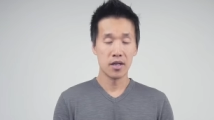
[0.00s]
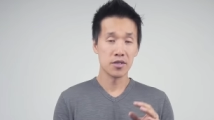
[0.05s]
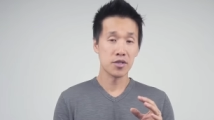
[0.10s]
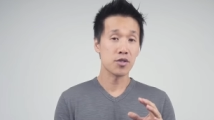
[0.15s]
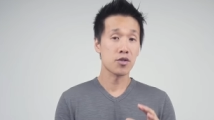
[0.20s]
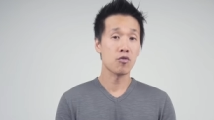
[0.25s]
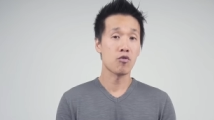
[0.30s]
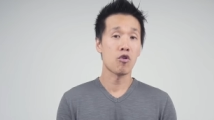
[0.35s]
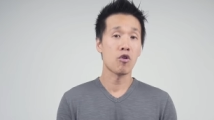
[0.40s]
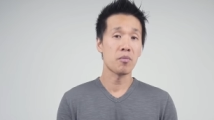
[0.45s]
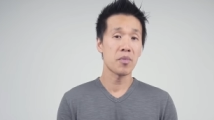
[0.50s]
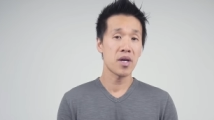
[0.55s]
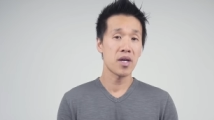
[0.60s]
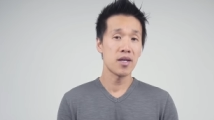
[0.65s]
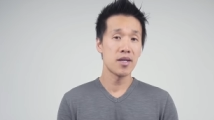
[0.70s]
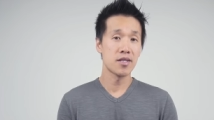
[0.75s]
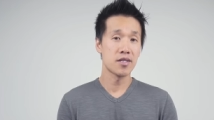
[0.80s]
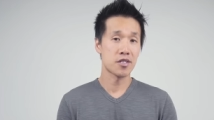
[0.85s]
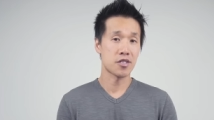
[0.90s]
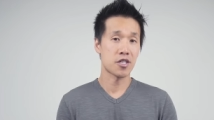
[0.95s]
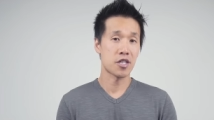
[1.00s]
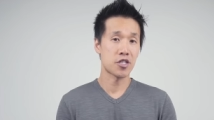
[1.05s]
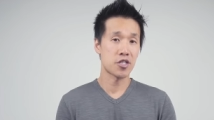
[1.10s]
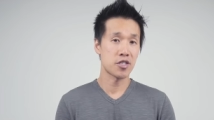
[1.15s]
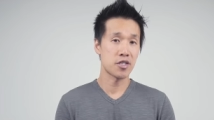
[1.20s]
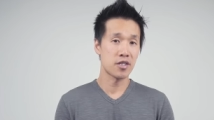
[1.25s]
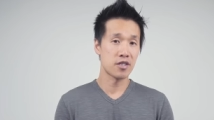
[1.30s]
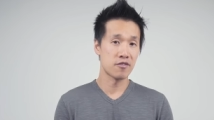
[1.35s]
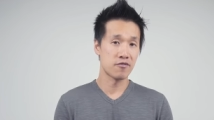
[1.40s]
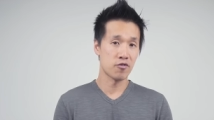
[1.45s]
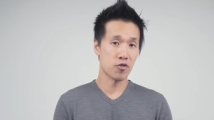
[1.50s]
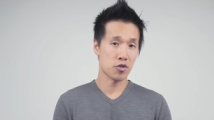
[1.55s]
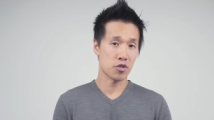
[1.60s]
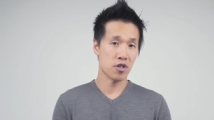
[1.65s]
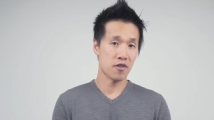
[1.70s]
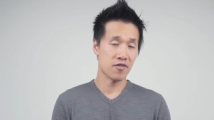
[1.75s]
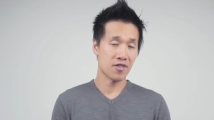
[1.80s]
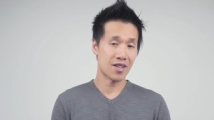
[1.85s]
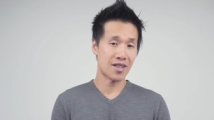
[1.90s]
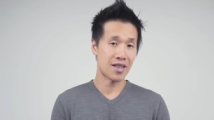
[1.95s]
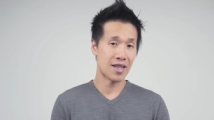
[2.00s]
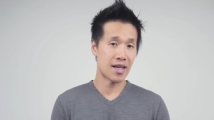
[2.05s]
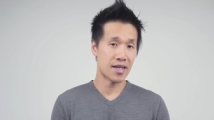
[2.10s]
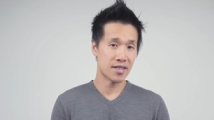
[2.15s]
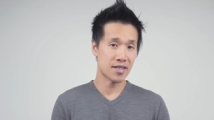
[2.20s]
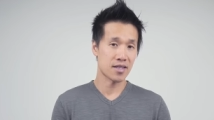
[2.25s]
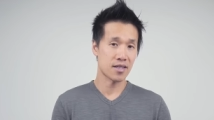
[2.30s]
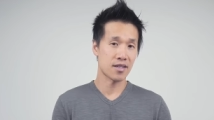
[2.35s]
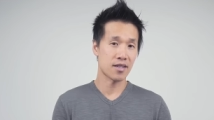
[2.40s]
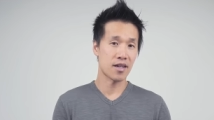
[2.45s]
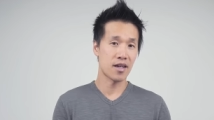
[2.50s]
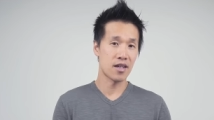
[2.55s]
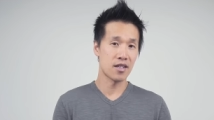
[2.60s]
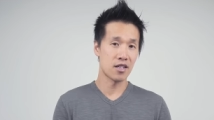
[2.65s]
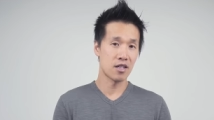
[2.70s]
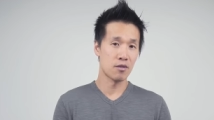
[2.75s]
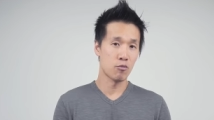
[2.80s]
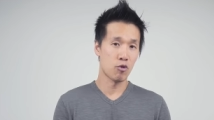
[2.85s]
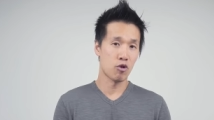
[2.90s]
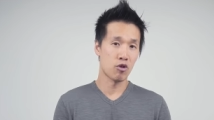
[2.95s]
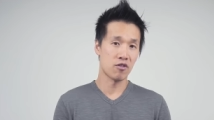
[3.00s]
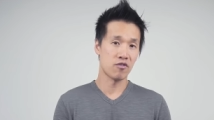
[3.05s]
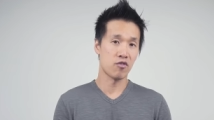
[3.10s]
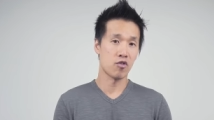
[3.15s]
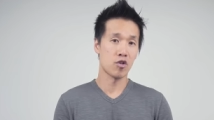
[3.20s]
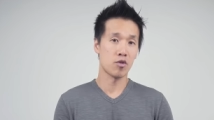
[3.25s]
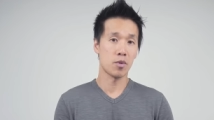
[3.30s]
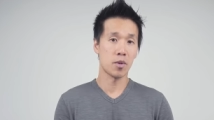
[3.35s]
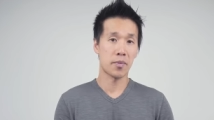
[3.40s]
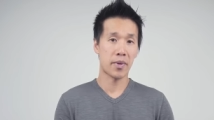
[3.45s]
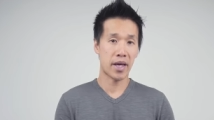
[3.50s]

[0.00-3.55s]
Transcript: So the Gourmet is essentially the Wusthof Classic in a more affordable